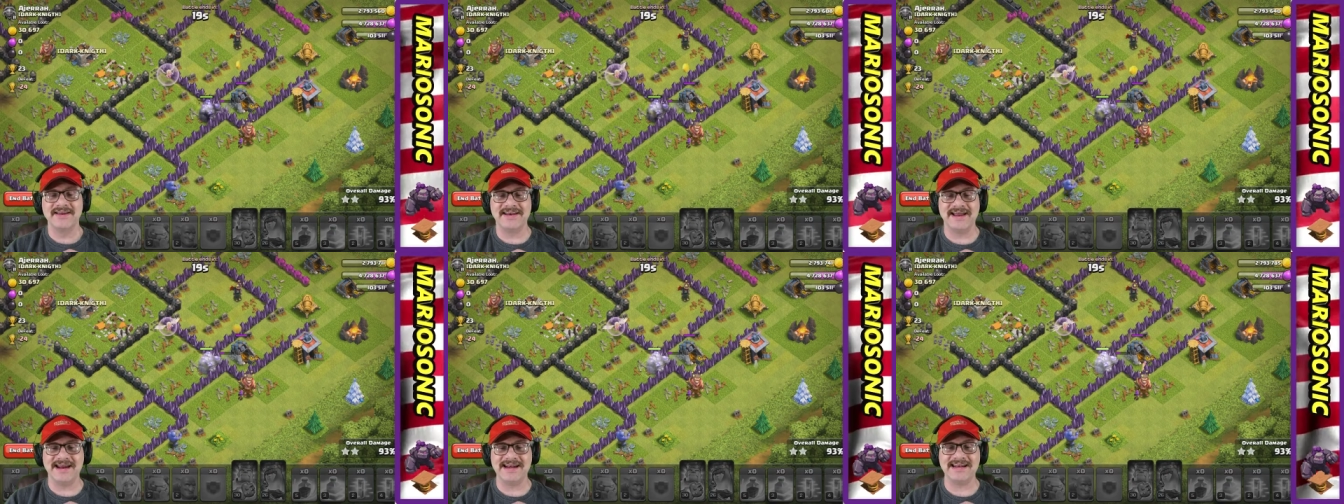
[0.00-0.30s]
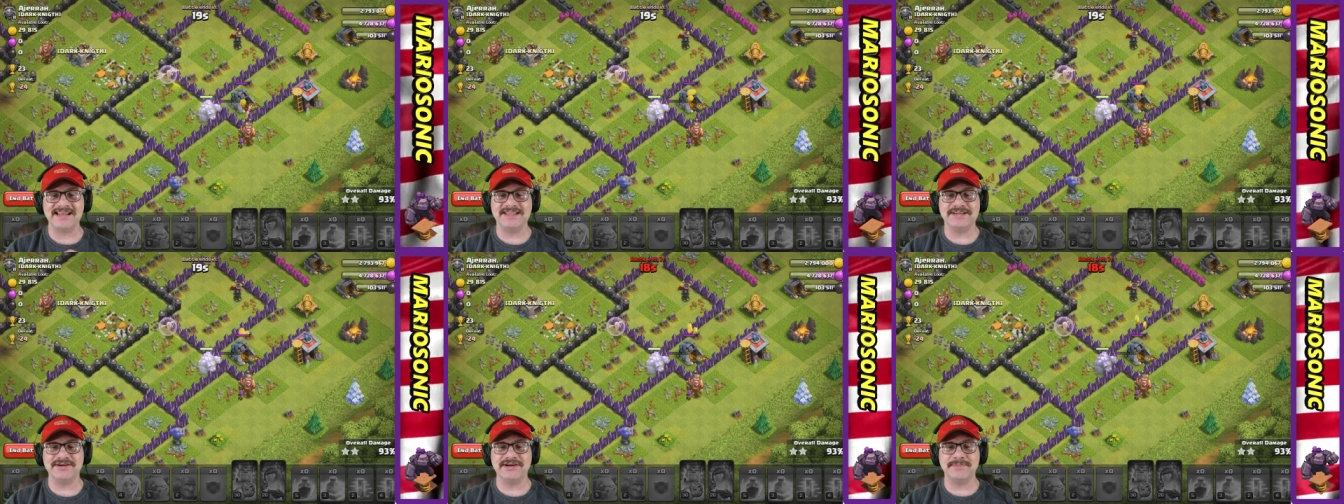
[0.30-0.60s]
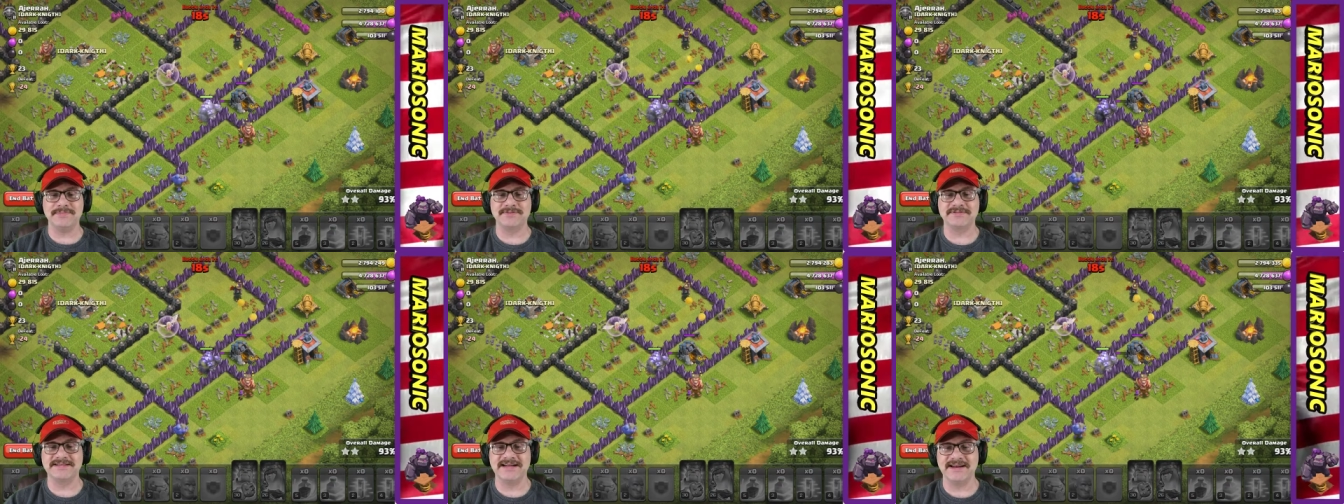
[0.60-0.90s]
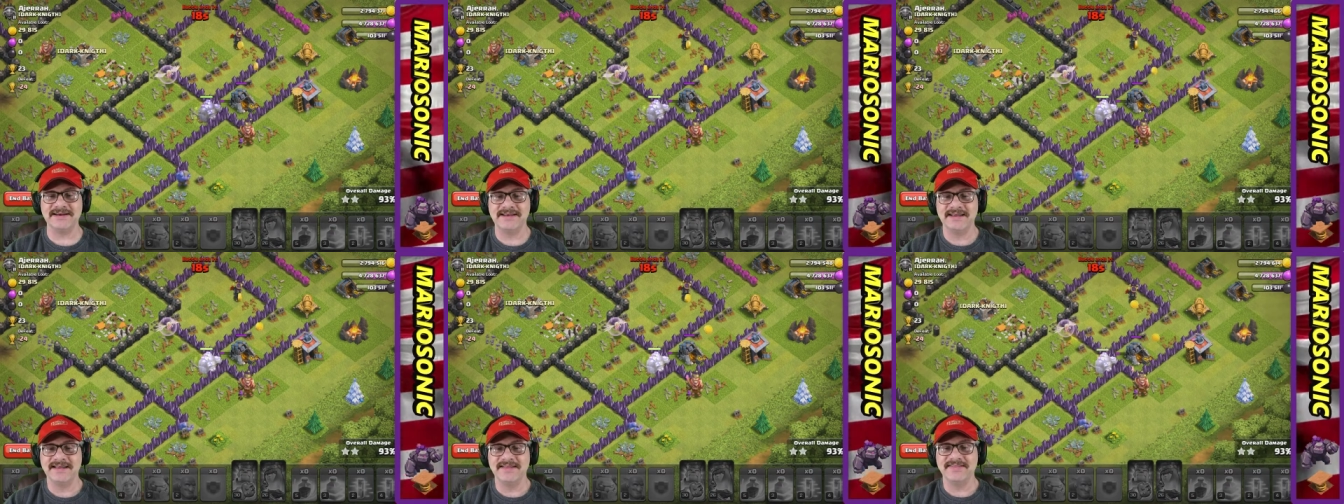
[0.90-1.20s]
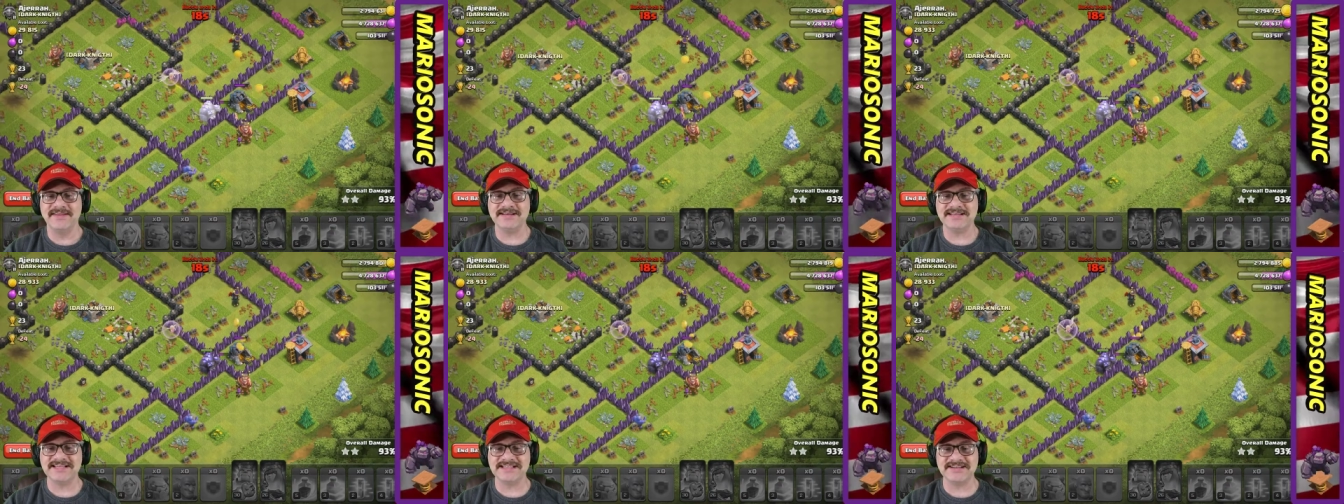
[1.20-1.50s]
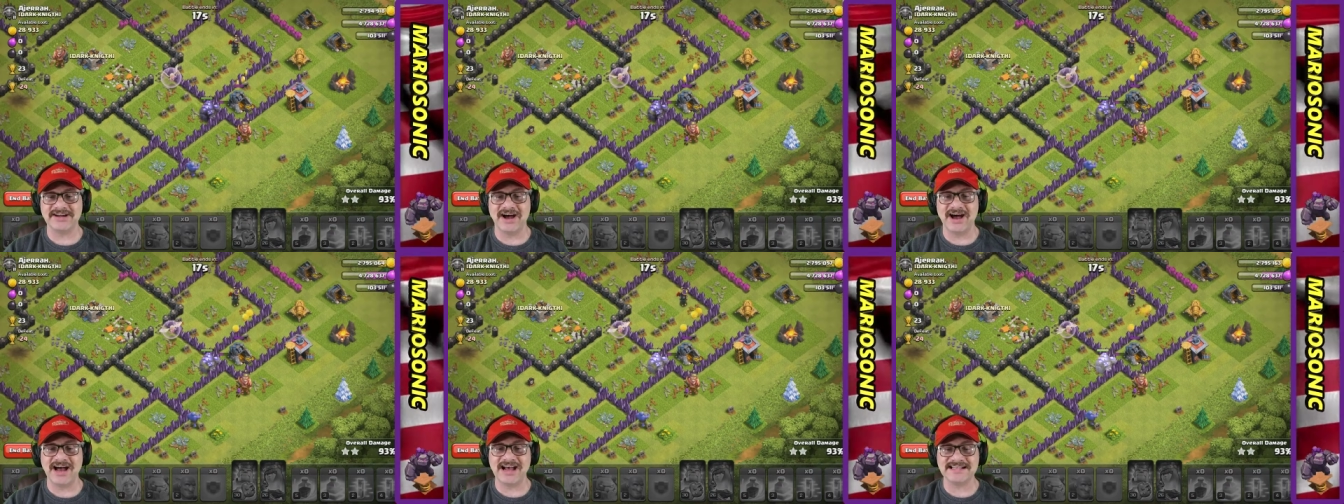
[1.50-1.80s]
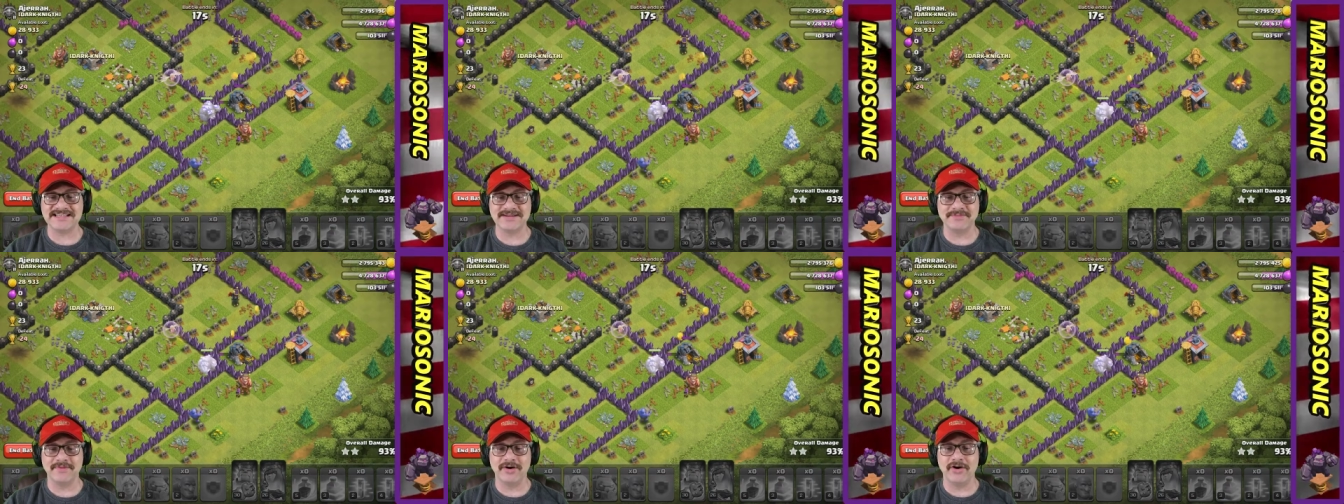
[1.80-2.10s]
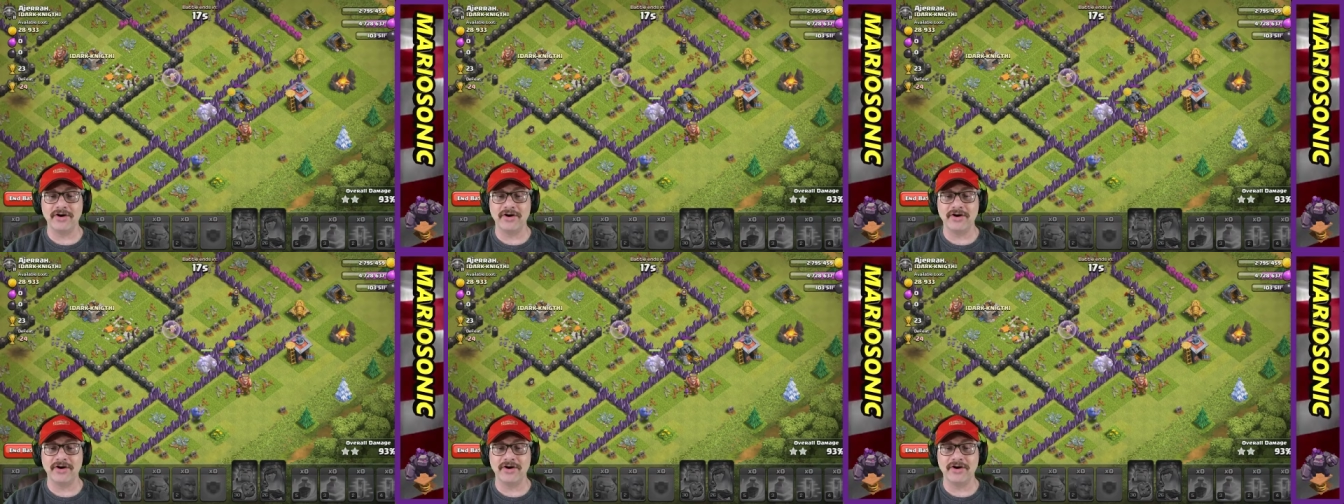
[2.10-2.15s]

93%. This is awesome.